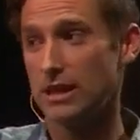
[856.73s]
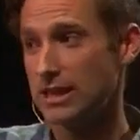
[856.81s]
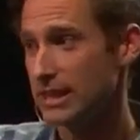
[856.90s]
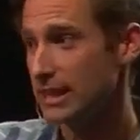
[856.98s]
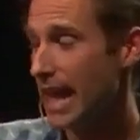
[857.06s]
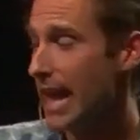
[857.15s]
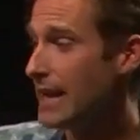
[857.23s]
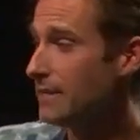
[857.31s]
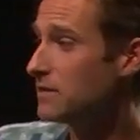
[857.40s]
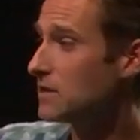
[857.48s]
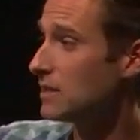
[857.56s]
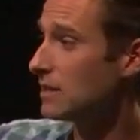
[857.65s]
the
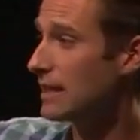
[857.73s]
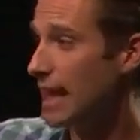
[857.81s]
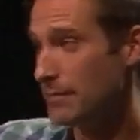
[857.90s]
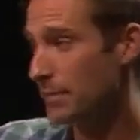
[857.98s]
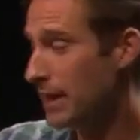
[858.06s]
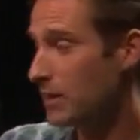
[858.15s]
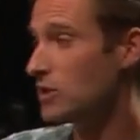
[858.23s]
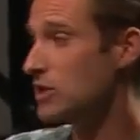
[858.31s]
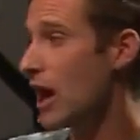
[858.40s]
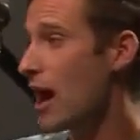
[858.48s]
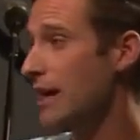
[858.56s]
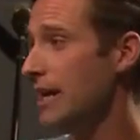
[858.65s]
slaves that Peter's
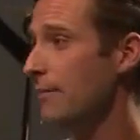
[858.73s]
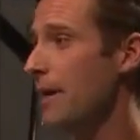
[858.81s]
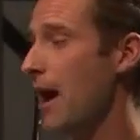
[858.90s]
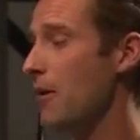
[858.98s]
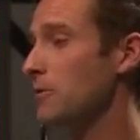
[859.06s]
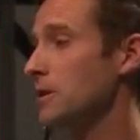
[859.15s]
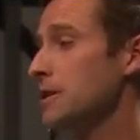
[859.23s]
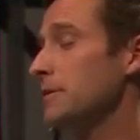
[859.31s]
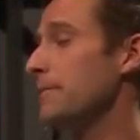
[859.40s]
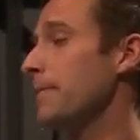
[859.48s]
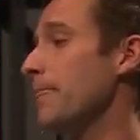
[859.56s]
talking about,